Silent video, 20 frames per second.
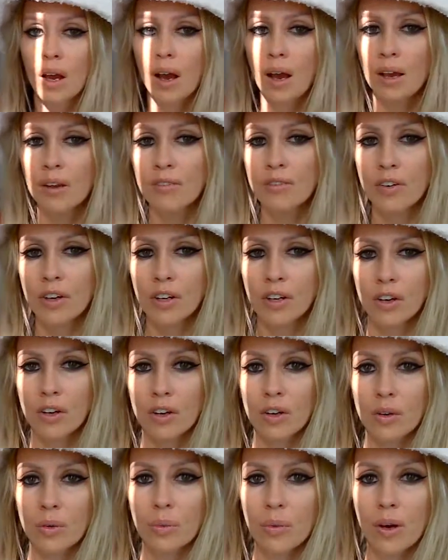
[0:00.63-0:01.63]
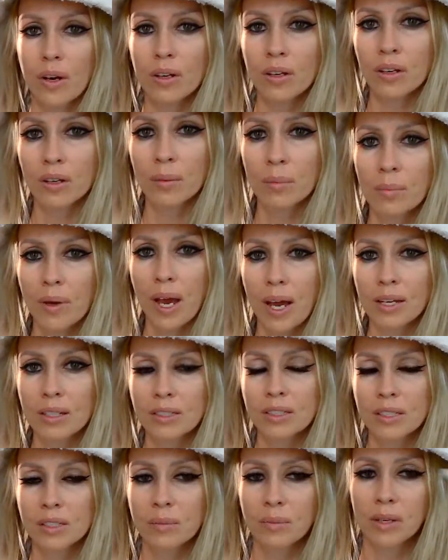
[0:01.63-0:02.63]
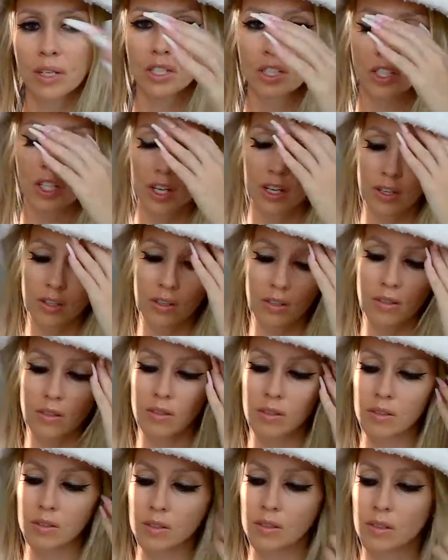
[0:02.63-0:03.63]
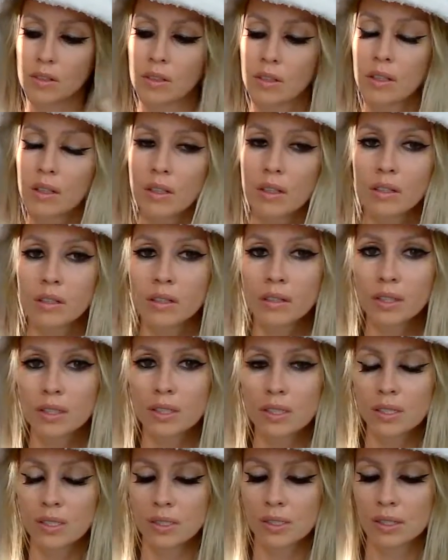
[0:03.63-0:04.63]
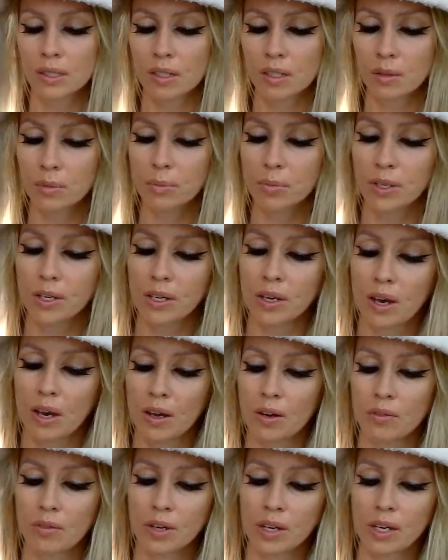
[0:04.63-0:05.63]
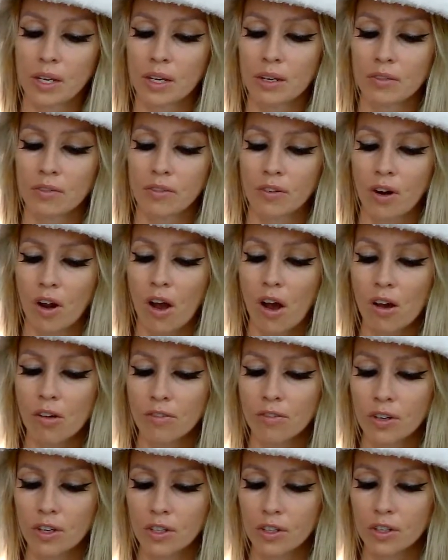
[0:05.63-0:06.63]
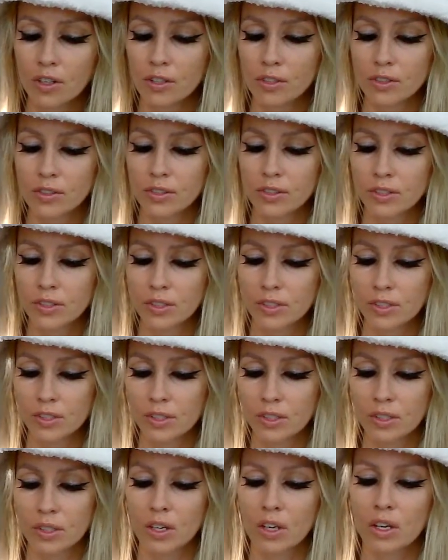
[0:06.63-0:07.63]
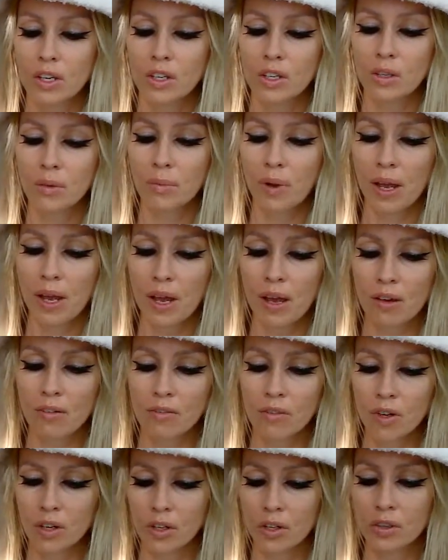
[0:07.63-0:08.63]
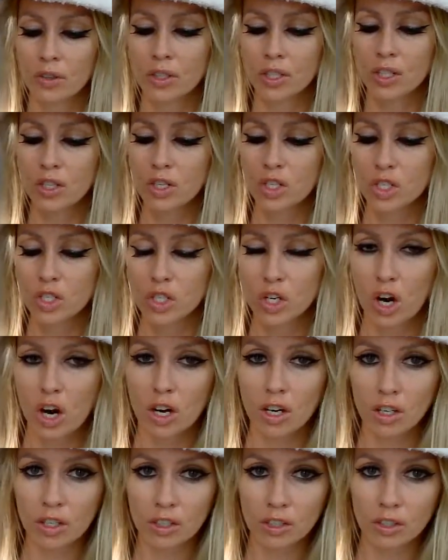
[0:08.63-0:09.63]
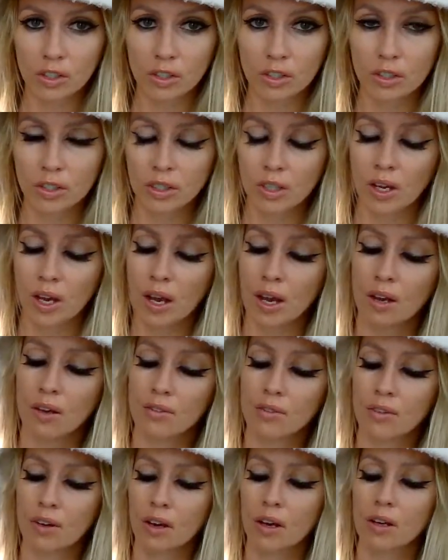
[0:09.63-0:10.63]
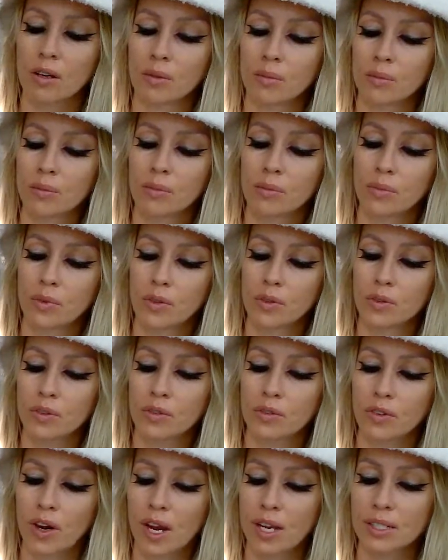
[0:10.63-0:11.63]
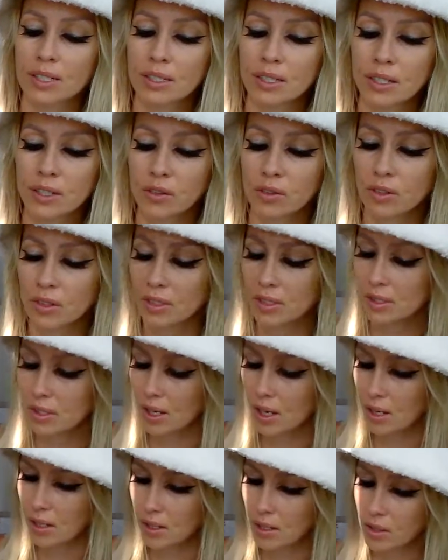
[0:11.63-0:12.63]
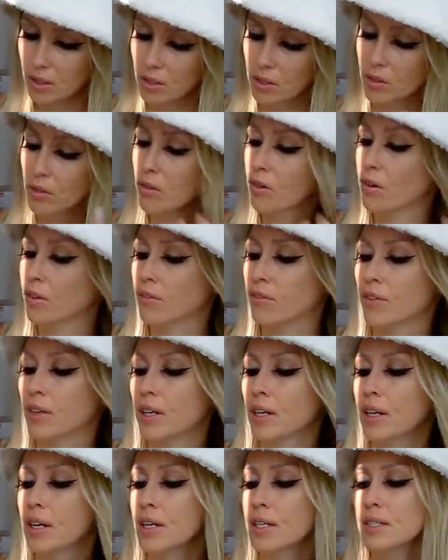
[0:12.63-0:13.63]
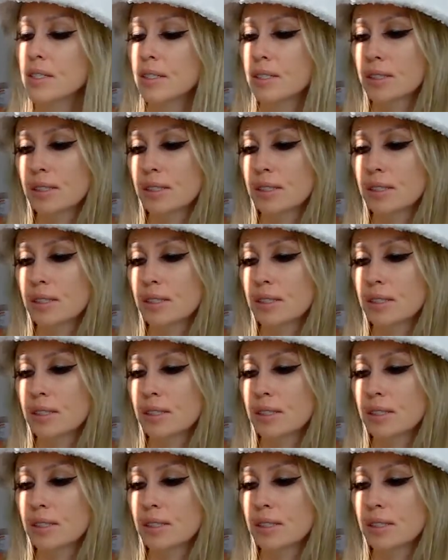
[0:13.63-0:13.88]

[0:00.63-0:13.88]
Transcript: Hi Virgo, welcome back to my channel. This is going to be a reading for all Virgos. You might have Virgo in your chart. You could have um, Moon, Rising, or Sun, or Venus.